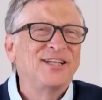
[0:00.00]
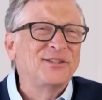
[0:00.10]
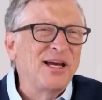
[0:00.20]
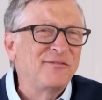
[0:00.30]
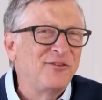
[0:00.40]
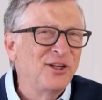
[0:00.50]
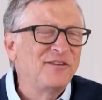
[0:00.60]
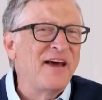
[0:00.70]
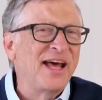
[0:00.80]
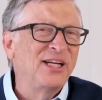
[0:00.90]
they'll take full
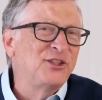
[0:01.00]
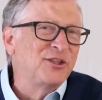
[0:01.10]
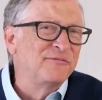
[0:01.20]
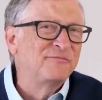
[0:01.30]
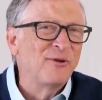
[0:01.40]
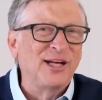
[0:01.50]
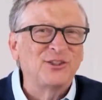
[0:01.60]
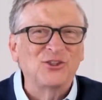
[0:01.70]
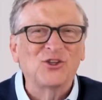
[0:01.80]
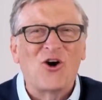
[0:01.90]
advantage of
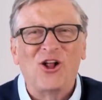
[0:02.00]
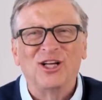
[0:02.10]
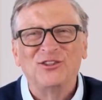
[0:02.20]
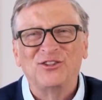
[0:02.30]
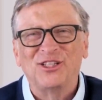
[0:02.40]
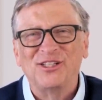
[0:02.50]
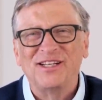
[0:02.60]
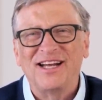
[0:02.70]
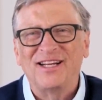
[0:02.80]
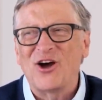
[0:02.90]
Francis Collins
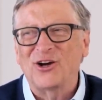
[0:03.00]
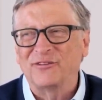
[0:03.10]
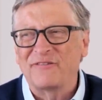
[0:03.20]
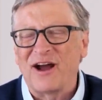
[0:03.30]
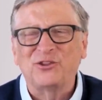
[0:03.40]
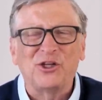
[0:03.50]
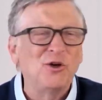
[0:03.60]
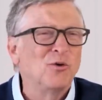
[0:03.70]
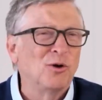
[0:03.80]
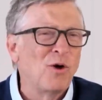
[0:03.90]
and Dr. Fauci,
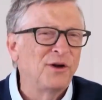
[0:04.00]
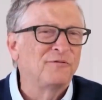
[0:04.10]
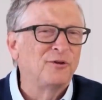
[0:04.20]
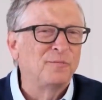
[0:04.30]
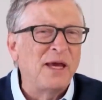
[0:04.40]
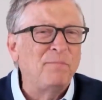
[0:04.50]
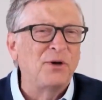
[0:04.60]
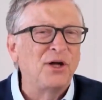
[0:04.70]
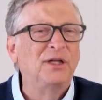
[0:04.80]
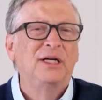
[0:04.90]
who are wonderful people.